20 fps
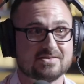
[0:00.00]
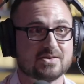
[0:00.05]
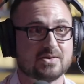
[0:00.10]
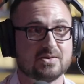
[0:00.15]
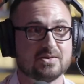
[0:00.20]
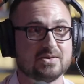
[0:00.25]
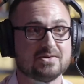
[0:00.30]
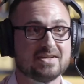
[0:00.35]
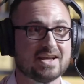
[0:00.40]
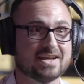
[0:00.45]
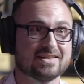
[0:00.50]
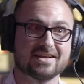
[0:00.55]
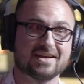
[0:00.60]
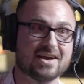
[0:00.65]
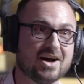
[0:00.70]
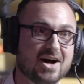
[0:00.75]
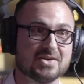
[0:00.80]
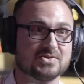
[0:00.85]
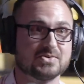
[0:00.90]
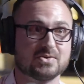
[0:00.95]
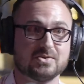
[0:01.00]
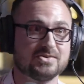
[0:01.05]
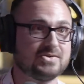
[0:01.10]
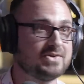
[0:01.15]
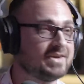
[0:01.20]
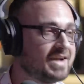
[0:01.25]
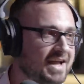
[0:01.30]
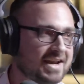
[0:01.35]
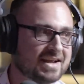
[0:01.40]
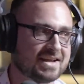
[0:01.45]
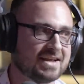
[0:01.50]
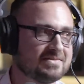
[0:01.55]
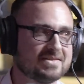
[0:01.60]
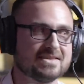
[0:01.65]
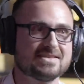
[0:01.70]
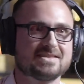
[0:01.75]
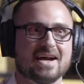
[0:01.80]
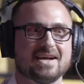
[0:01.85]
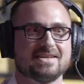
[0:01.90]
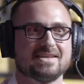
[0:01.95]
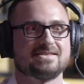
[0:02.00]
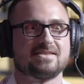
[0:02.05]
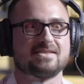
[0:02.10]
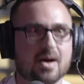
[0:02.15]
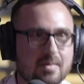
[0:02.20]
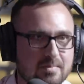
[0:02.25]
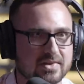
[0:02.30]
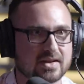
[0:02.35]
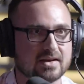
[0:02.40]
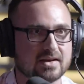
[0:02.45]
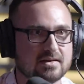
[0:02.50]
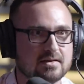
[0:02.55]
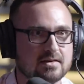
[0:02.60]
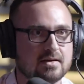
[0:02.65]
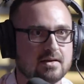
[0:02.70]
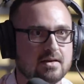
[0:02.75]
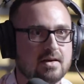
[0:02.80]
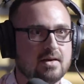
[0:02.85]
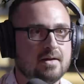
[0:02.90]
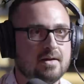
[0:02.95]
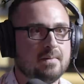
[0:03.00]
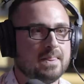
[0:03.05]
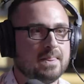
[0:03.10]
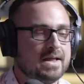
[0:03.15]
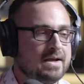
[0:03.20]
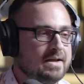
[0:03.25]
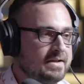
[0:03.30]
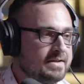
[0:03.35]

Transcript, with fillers: So you take the conjugals, you got to give these guys something. Yeah.